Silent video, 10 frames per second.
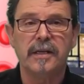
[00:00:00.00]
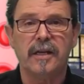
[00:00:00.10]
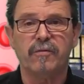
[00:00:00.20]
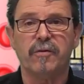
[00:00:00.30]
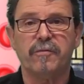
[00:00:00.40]

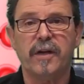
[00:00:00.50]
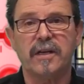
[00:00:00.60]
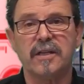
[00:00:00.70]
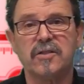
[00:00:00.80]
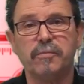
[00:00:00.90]
If the fan
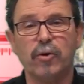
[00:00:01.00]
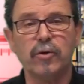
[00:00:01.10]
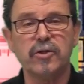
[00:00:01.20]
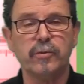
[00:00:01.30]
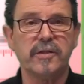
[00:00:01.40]
can
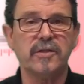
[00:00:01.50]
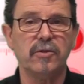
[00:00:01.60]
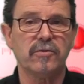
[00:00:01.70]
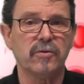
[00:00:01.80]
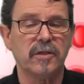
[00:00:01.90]
support you with 0
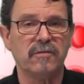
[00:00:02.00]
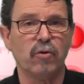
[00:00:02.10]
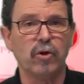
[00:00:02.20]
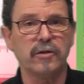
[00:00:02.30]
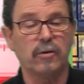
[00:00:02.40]
to 10
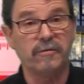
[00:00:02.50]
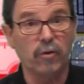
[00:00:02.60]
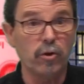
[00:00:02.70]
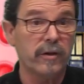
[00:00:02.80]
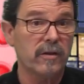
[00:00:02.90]
volt or
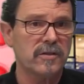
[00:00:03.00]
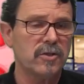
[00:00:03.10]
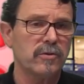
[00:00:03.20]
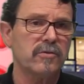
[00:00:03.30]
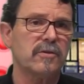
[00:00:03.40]
following the
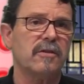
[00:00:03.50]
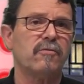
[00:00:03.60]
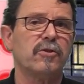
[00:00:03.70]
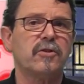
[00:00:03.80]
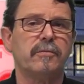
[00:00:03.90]
0 to 10
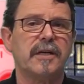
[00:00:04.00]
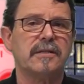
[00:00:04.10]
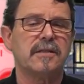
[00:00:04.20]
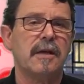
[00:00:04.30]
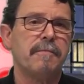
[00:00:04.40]
volt
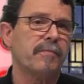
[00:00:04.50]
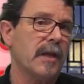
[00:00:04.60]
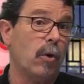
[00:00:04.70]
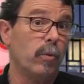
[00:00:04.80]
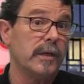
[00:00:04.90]
commands,
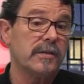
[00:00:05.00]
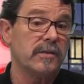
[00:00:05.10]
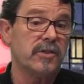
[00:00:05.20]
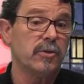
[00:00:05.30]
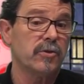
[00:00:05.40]
always the
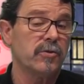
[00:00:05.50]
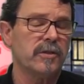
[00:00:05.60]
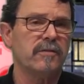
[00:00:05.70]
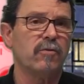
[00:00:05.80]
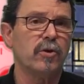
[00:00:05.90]
0 to
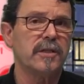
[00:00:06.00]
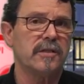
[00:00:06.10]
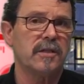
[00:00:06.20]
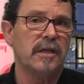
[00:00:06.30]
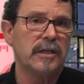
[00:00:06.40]
10 volt
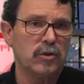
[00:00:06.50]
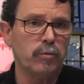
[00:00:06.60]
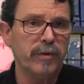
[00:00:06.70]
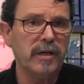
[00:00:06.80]
is to be